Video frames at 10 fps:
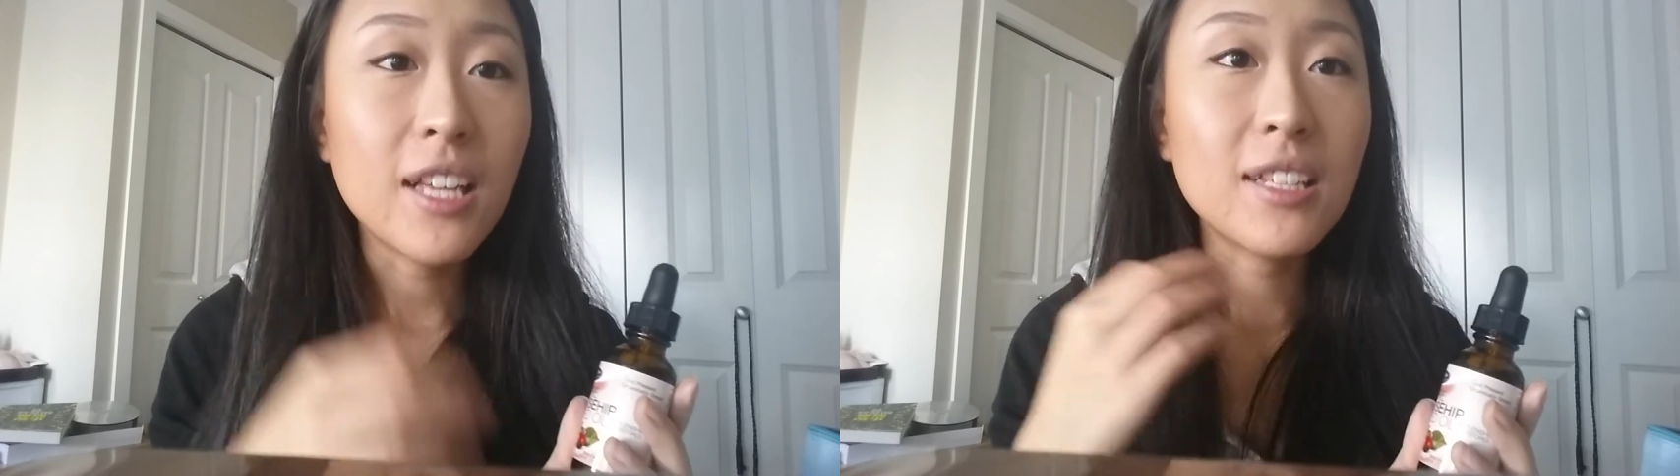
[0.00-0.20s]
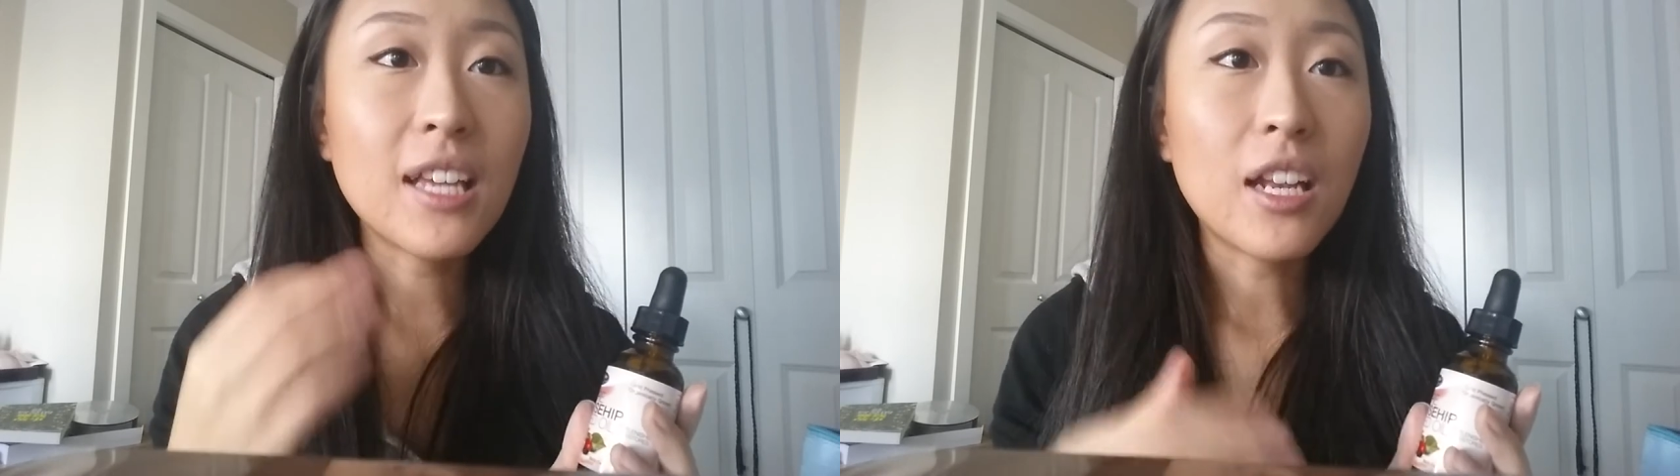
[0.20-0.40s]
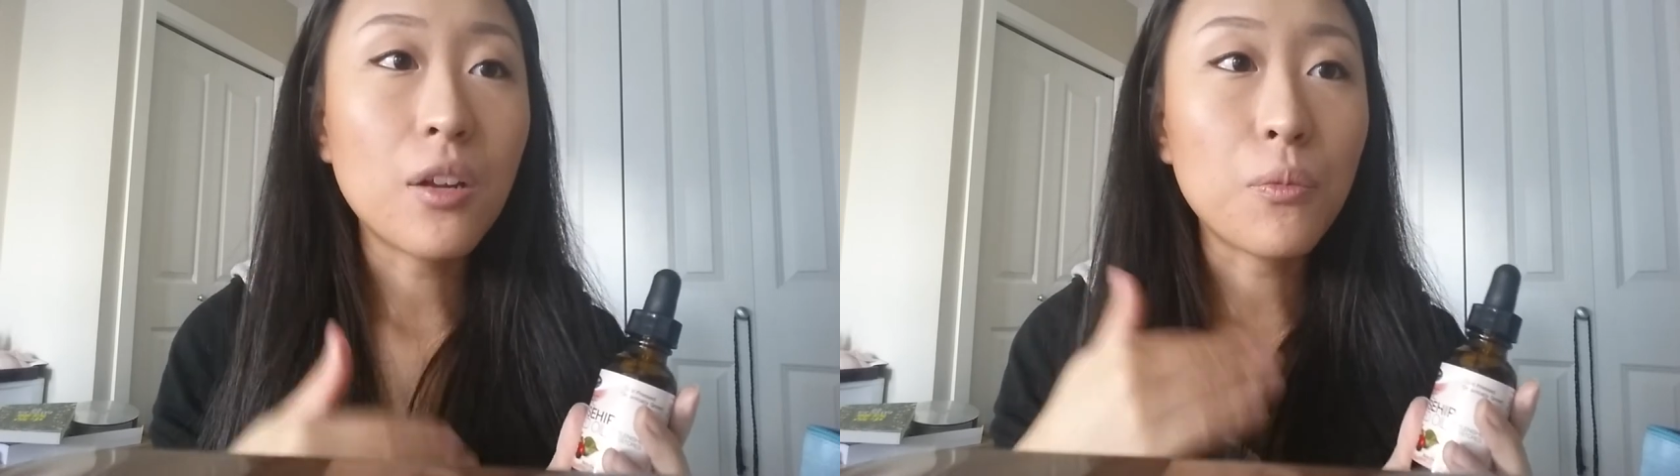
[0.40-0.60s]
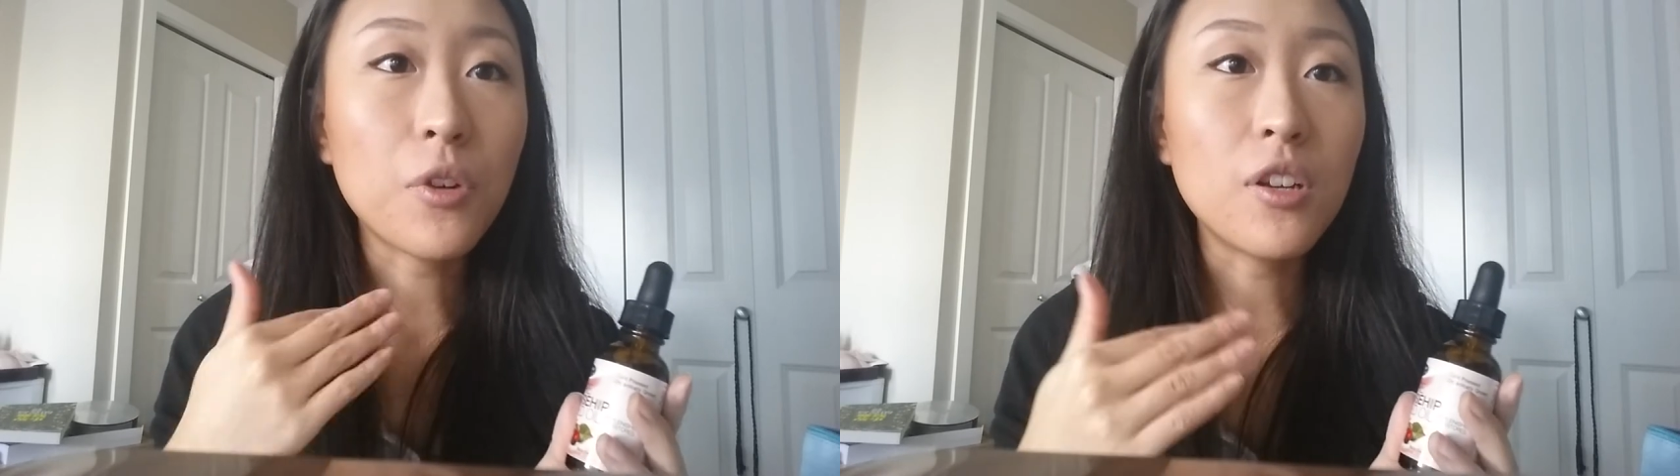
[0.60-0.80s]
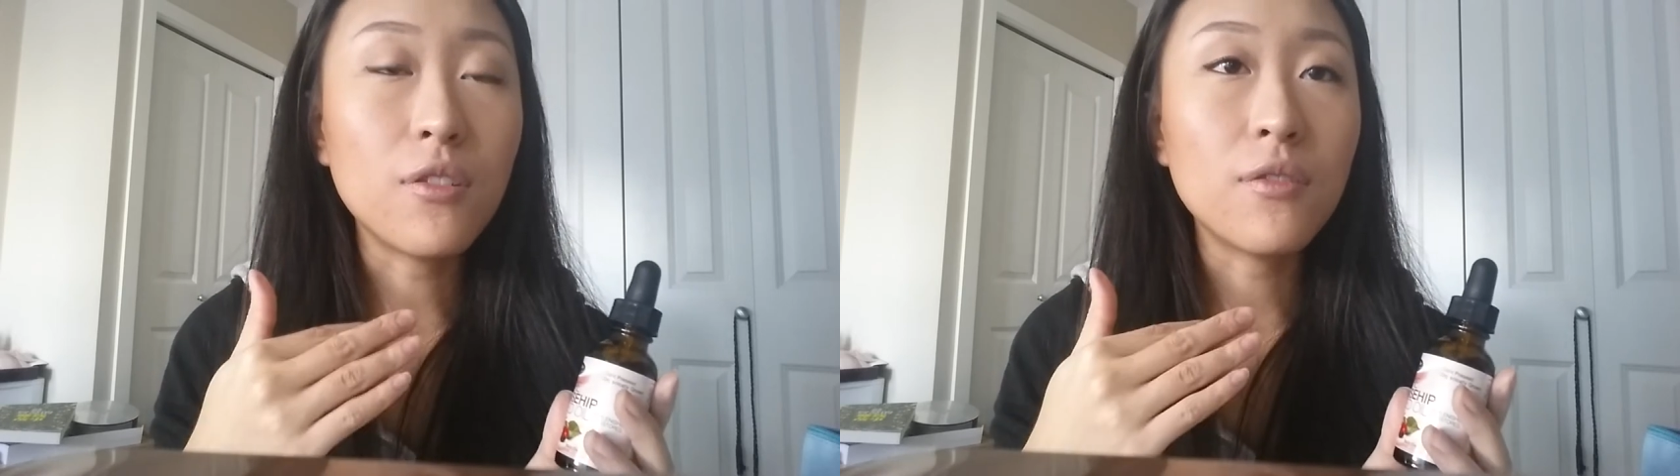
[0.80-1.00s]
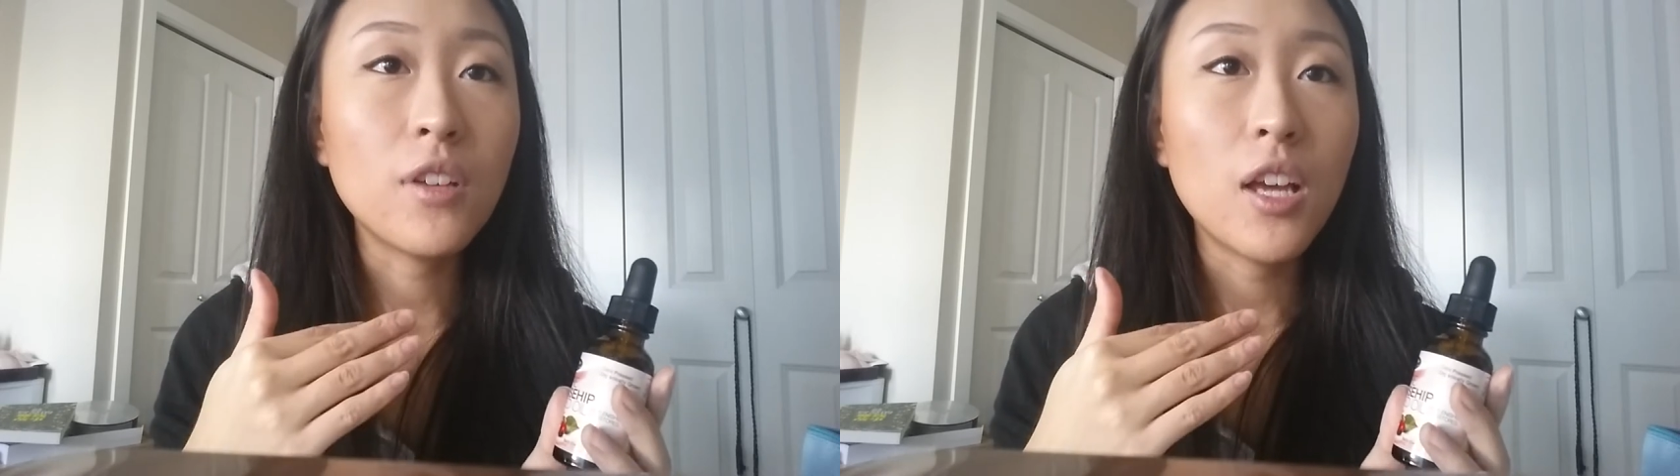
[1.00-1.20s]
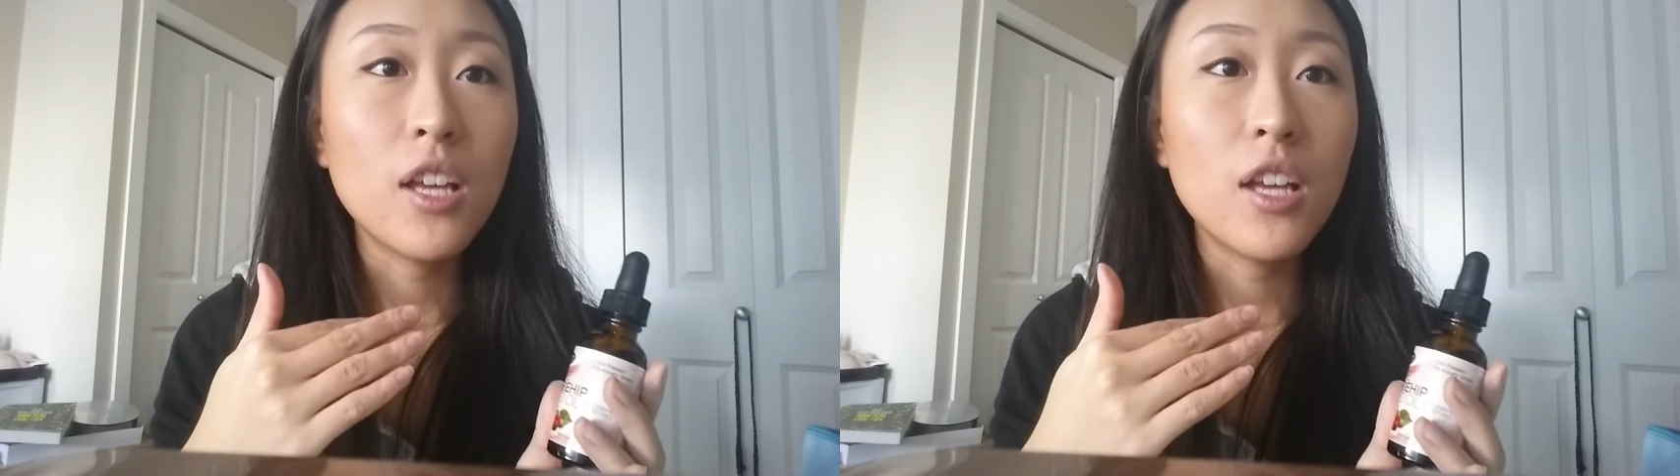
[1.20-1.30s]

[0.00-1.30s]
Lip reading: It's getting rid of